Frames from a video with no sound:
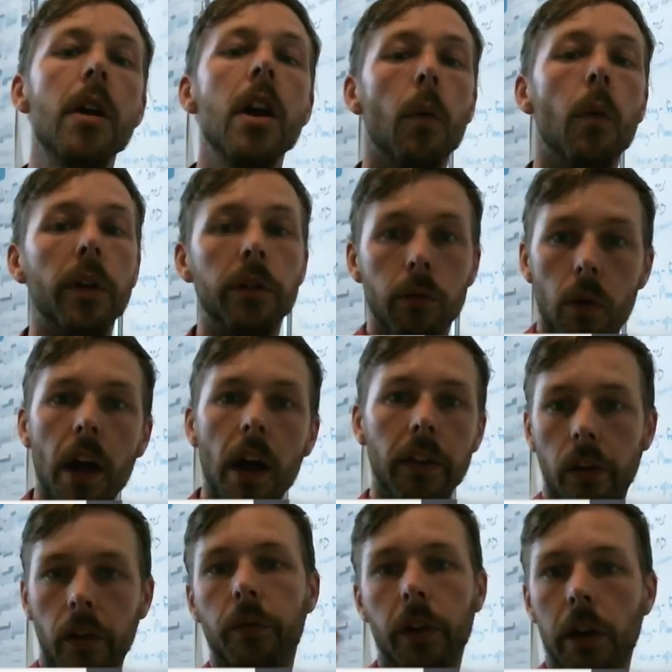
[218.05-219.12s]
where you write these
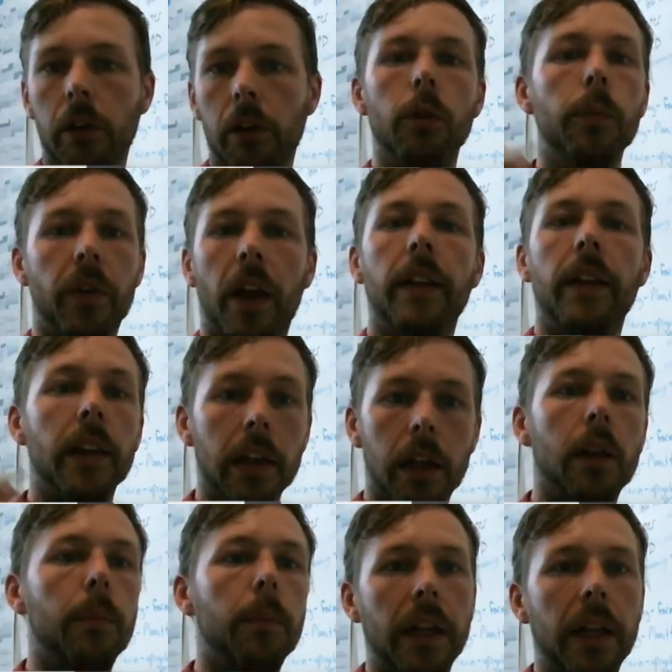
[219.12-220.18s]
infinite loops and the
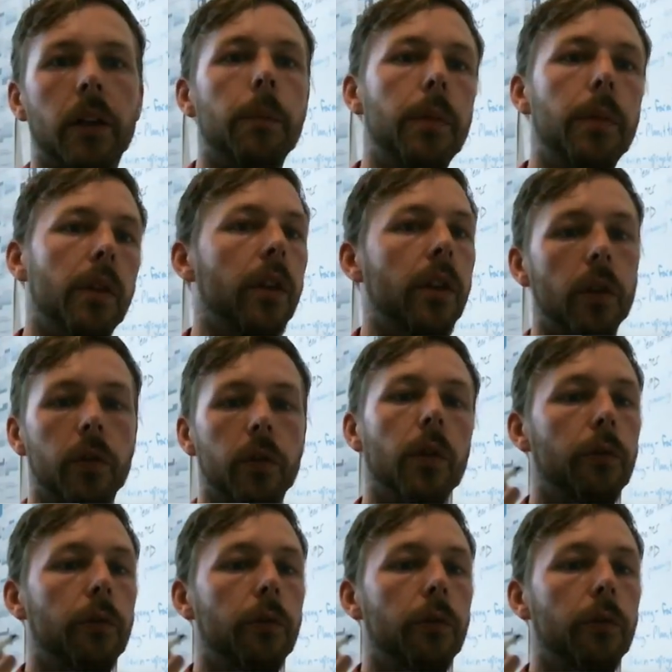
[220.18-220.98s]
little man computer goes on